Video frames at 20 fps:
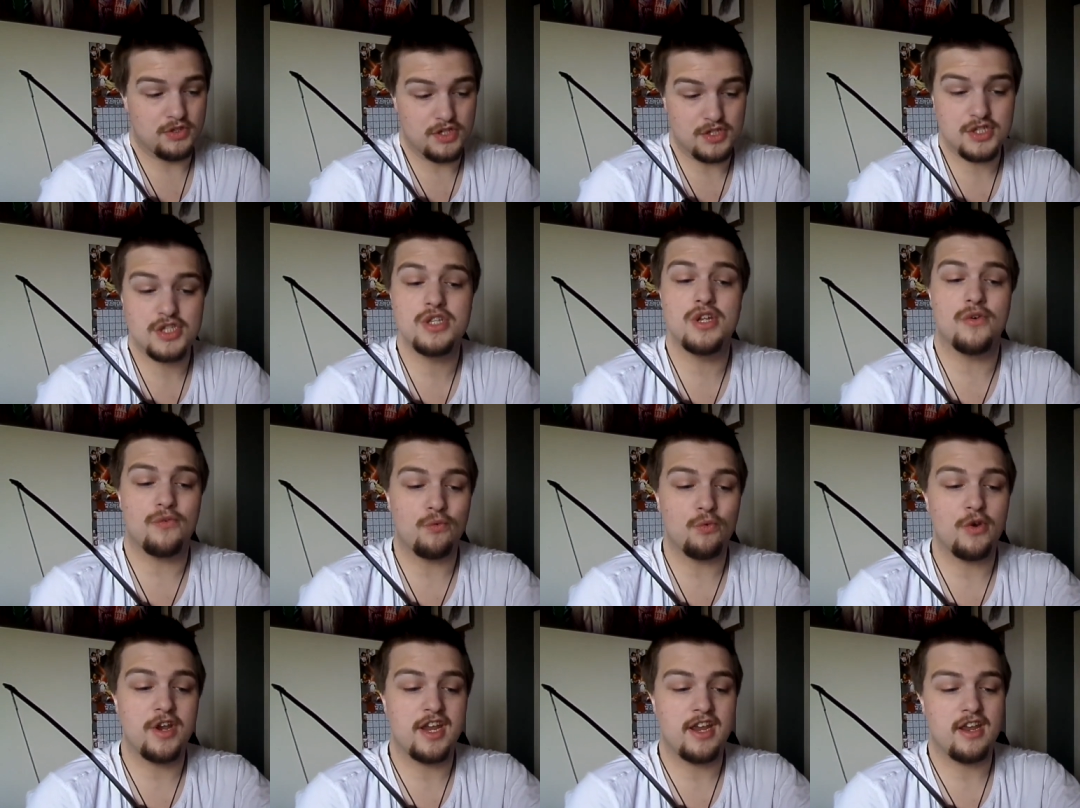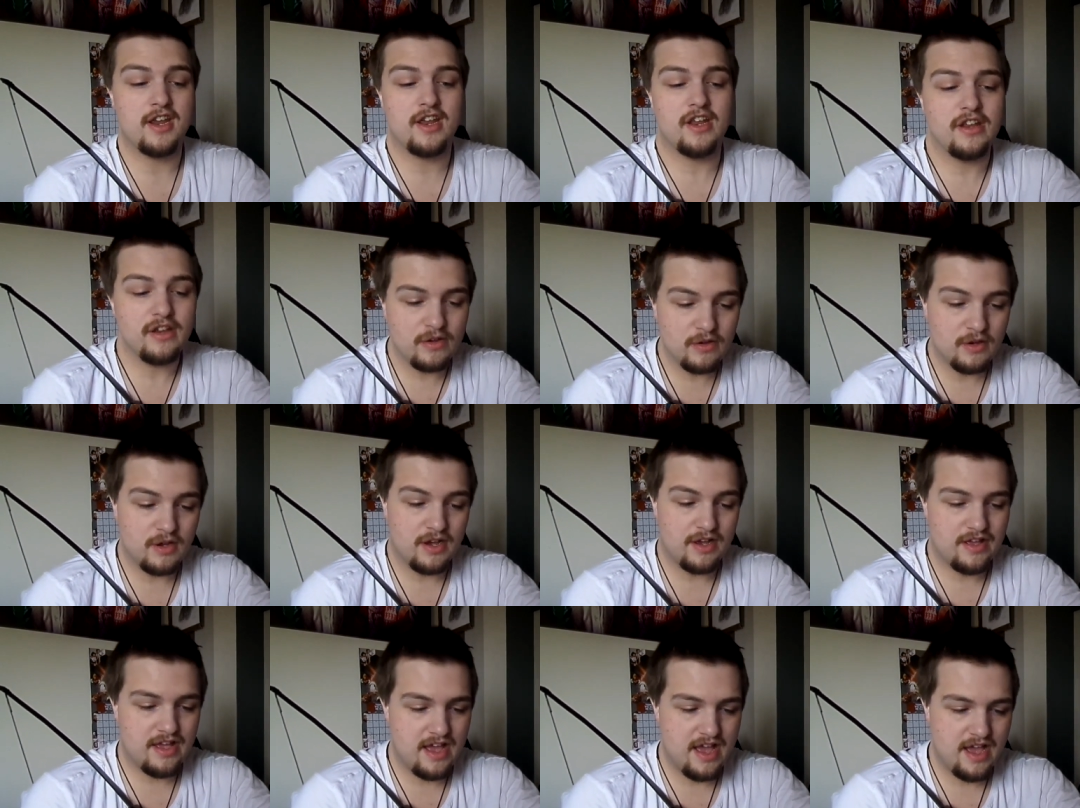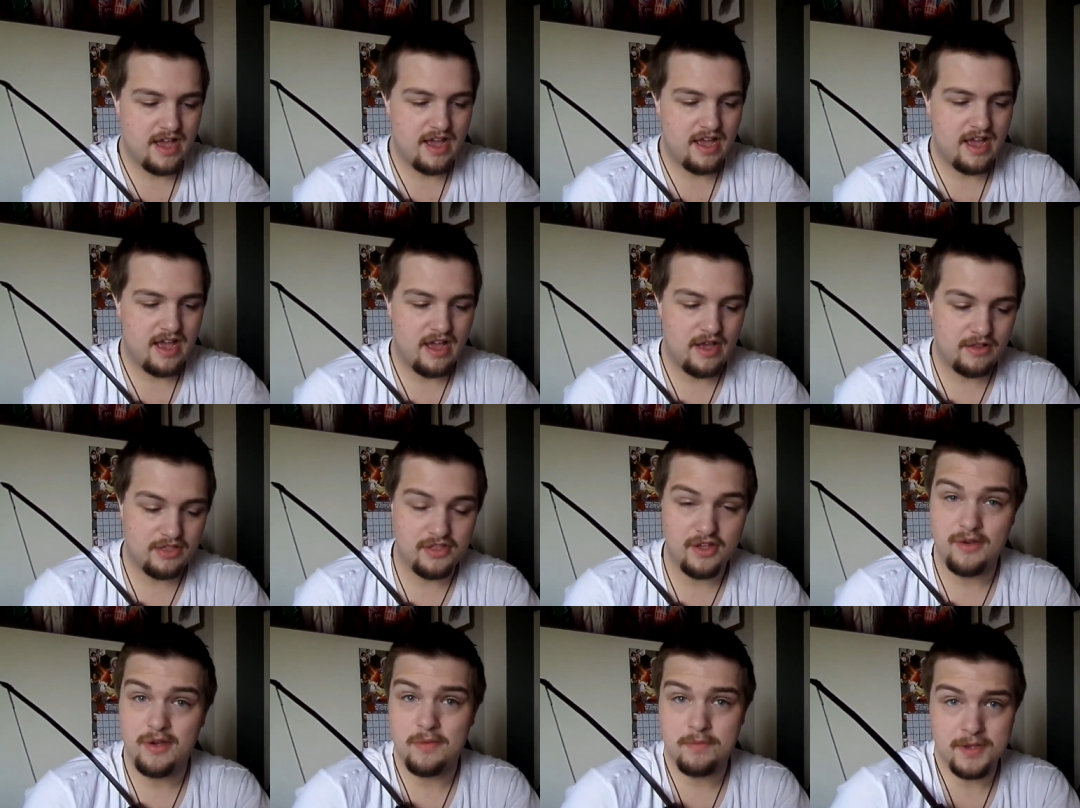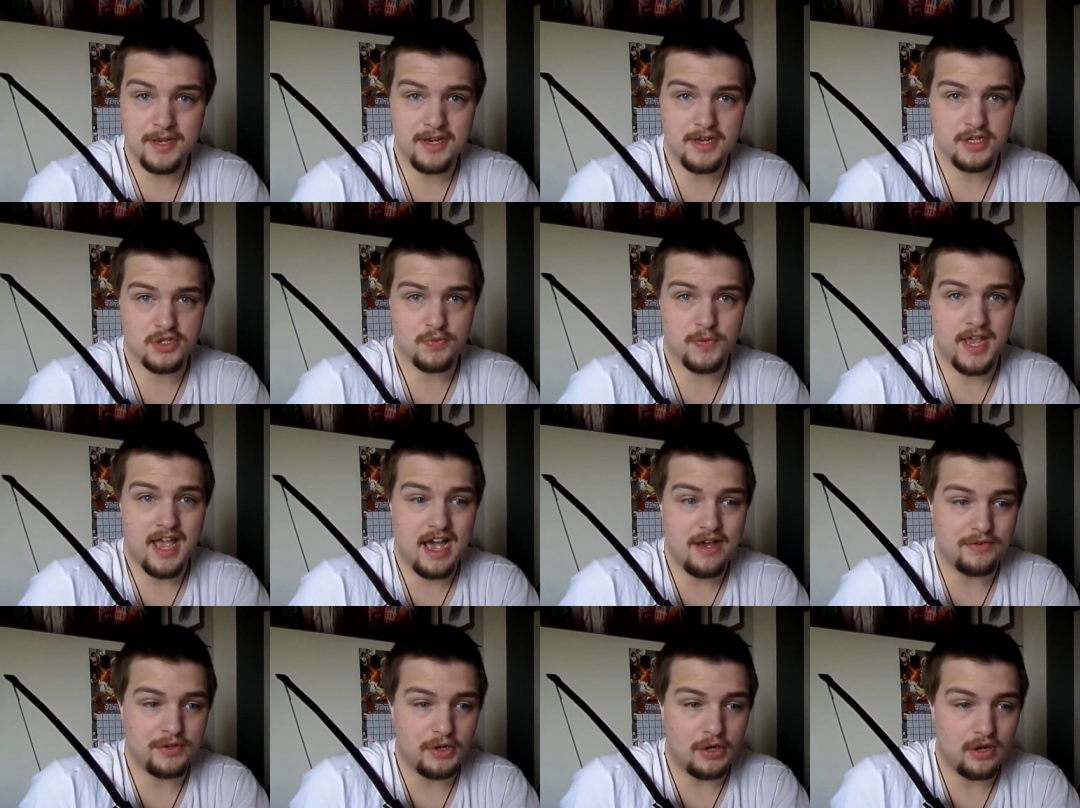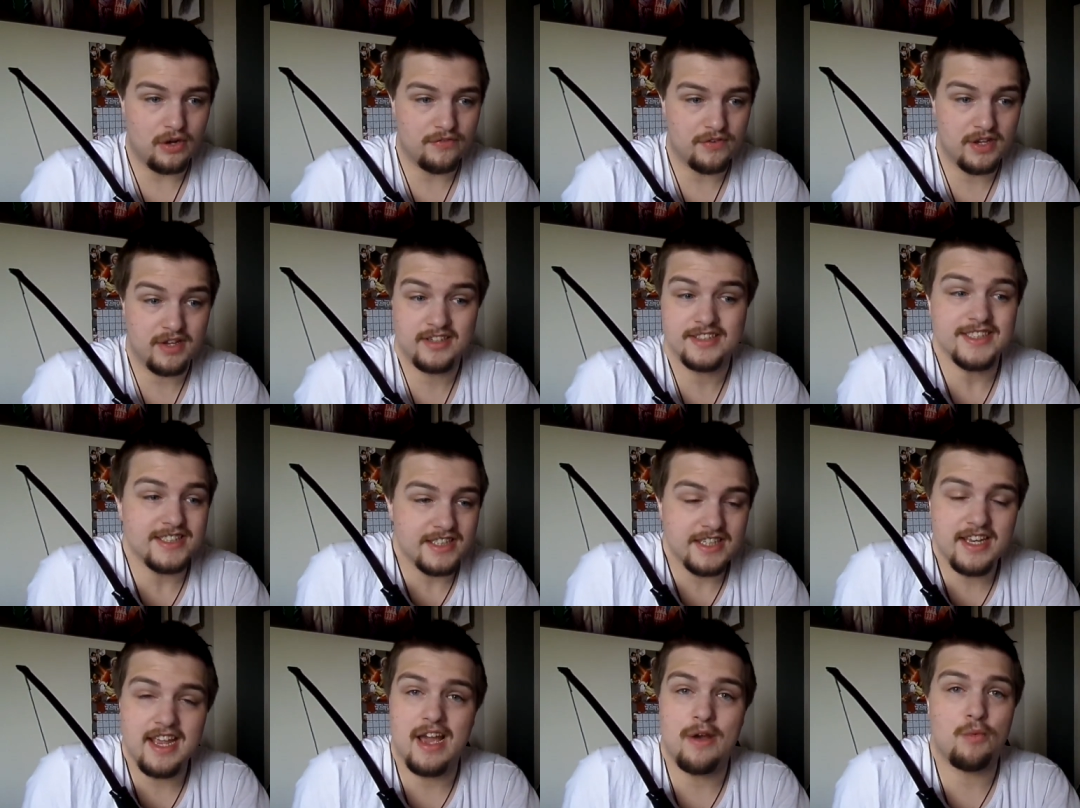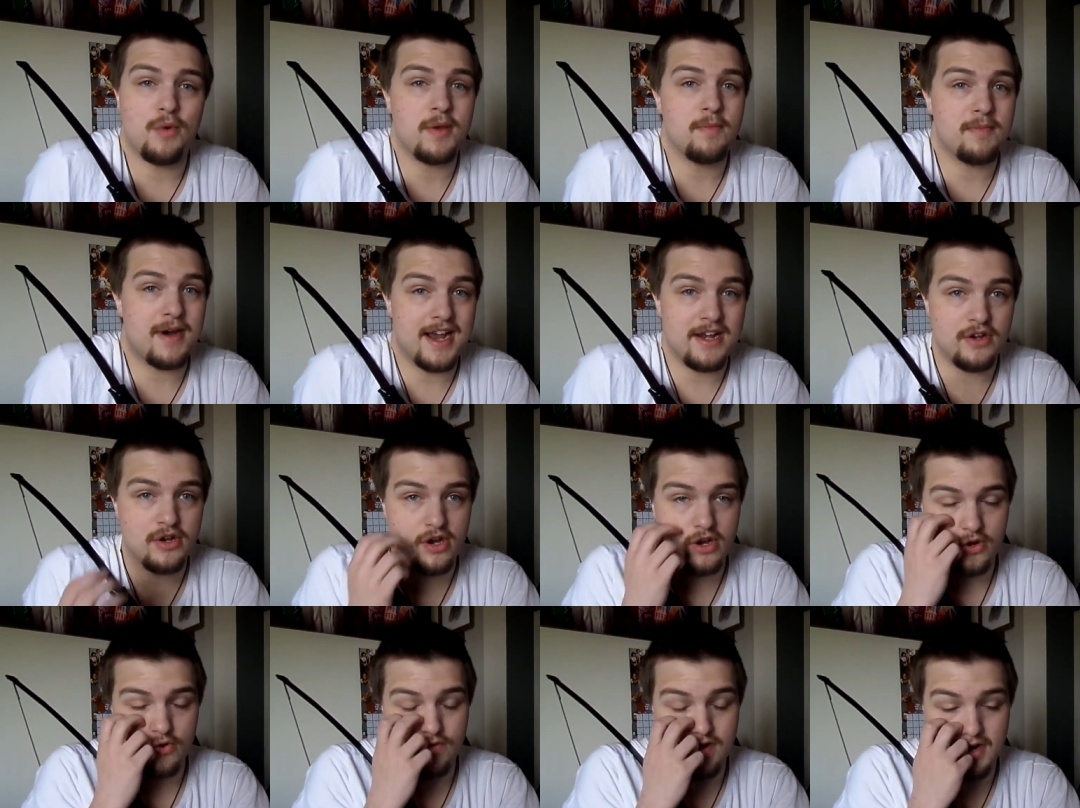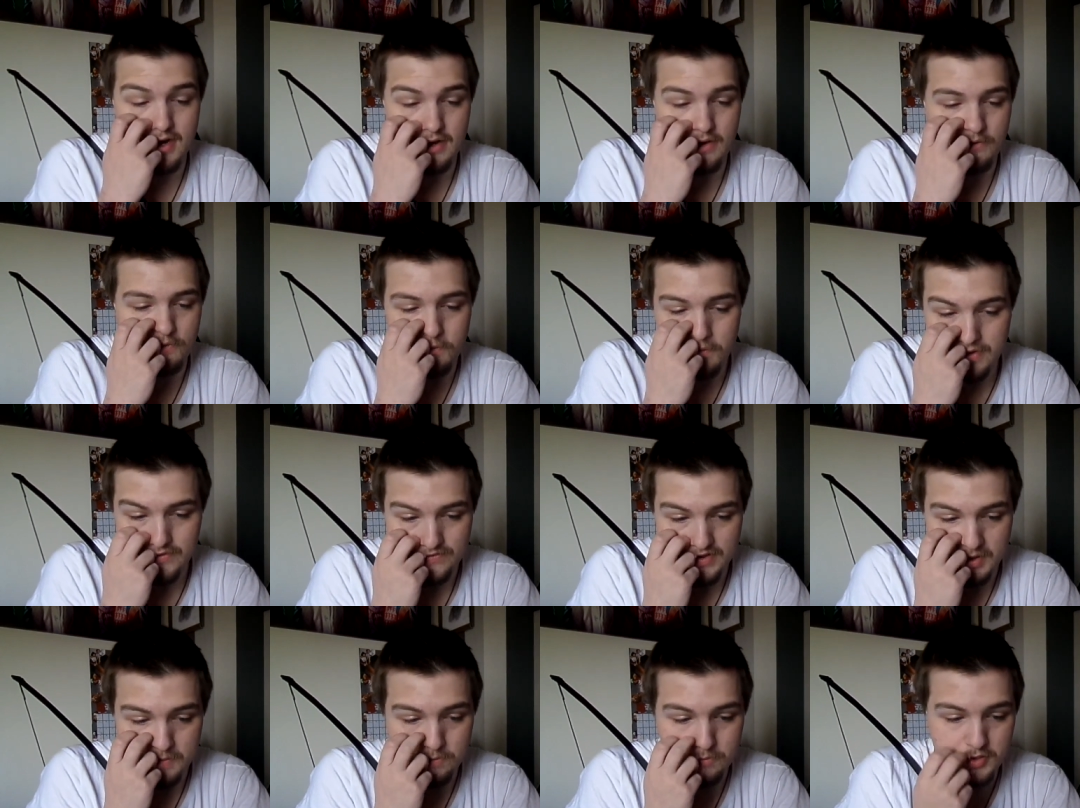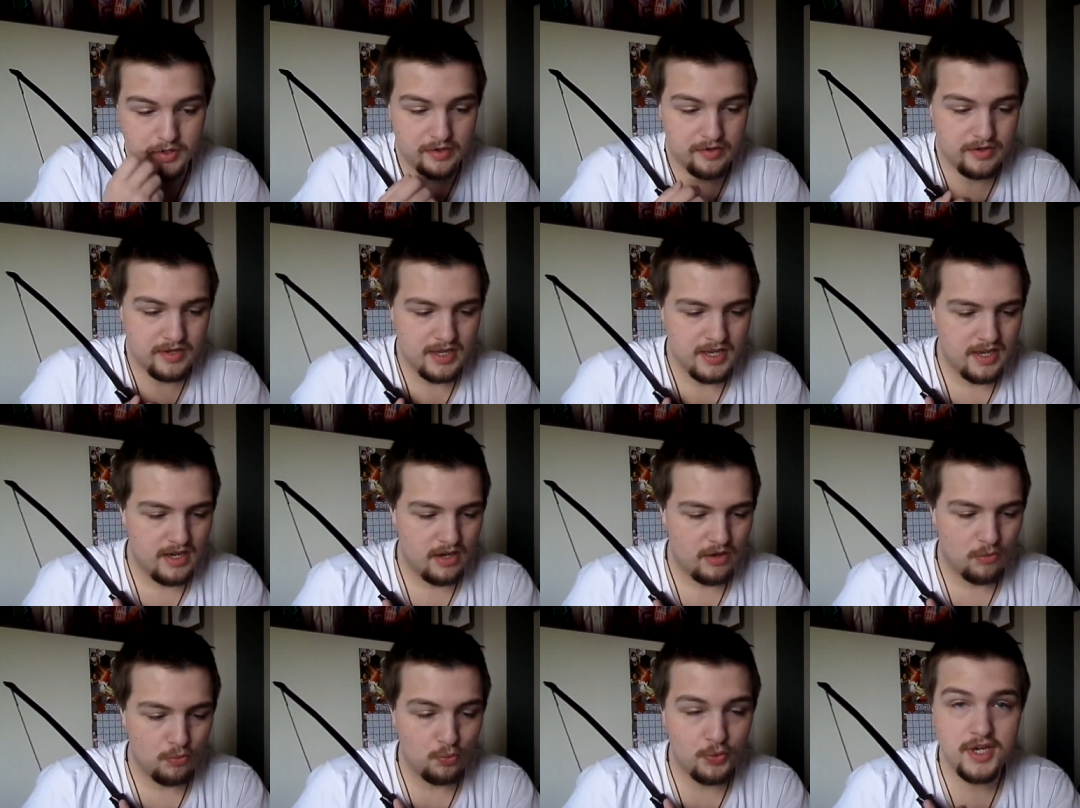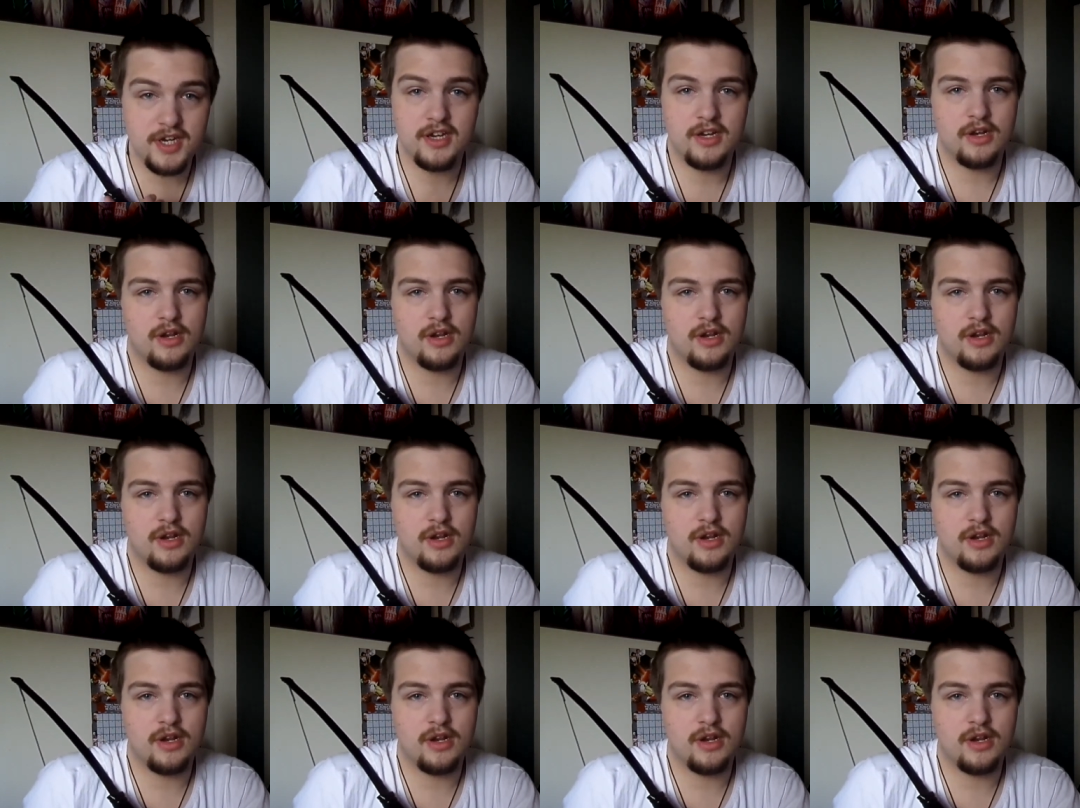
the stuff we, uh, the opinions we have on Oliver, yeah, we might not agree with him, but we,